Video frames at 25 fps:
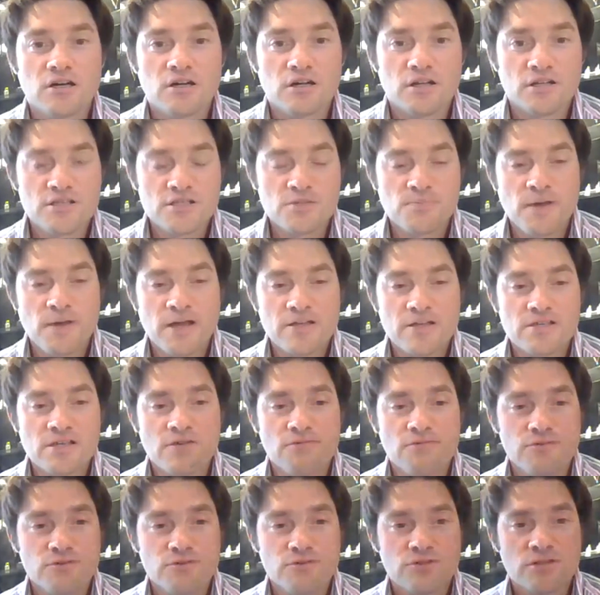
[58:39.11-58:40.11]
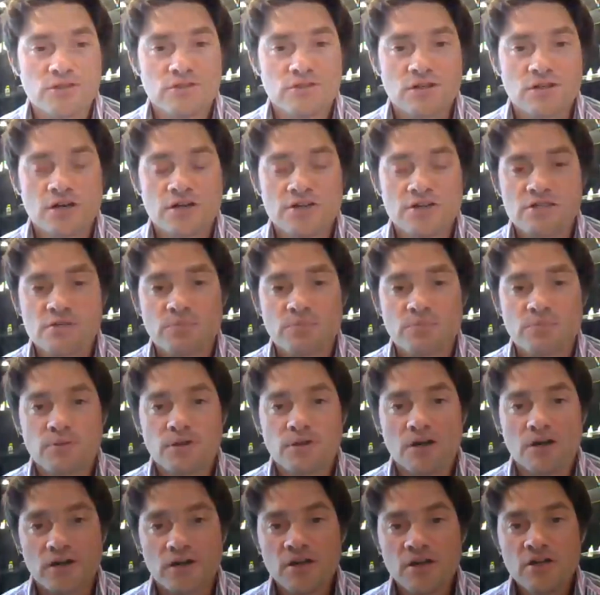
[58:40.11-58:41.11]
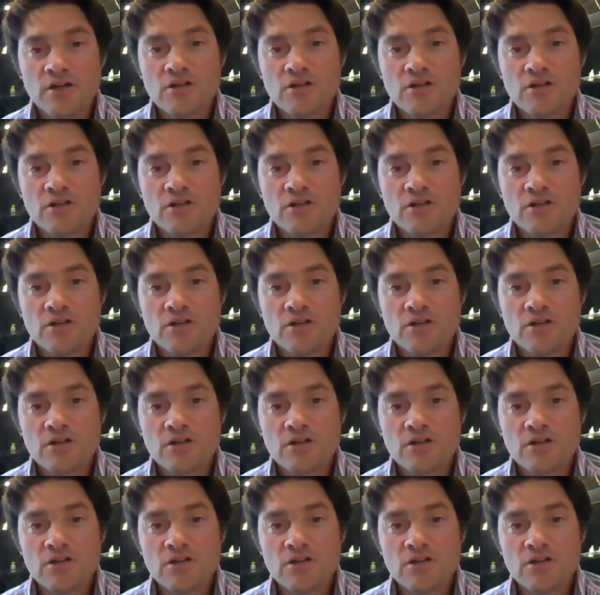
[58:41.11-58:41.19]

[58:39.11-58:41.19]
expect everything that I supply